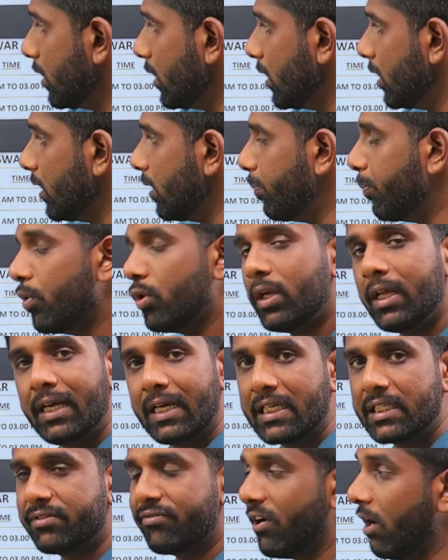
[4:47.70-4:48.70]
reporting is
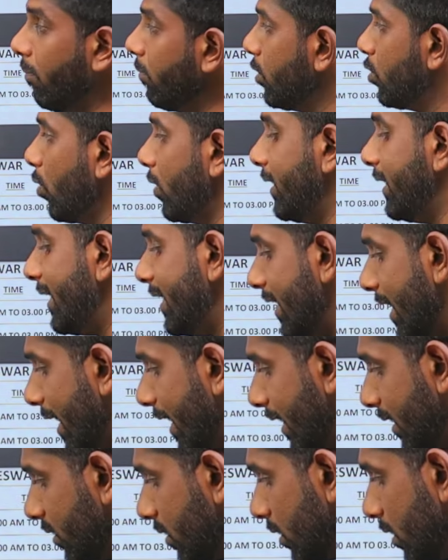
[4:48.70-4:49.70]
from
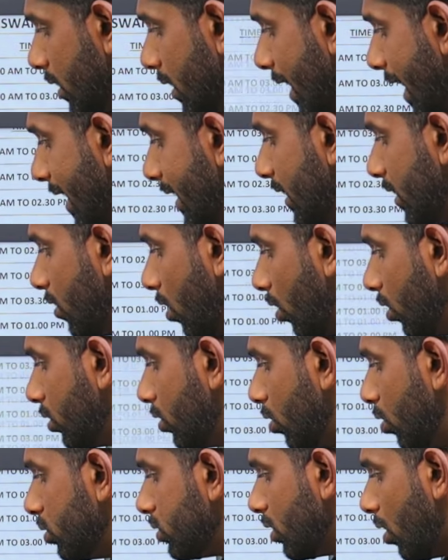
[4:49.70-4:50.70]
29th and it
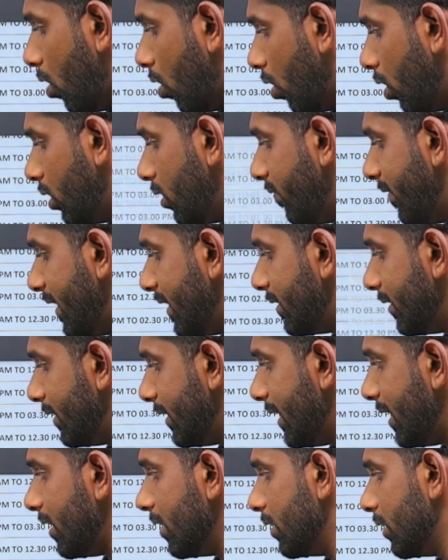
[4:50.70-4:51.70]
goes all the way till
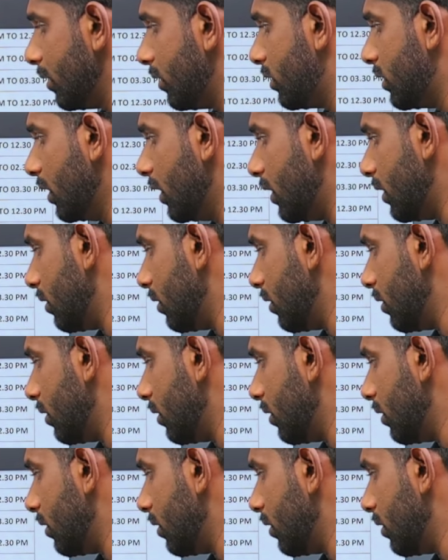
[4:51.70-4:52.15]
the 3rd.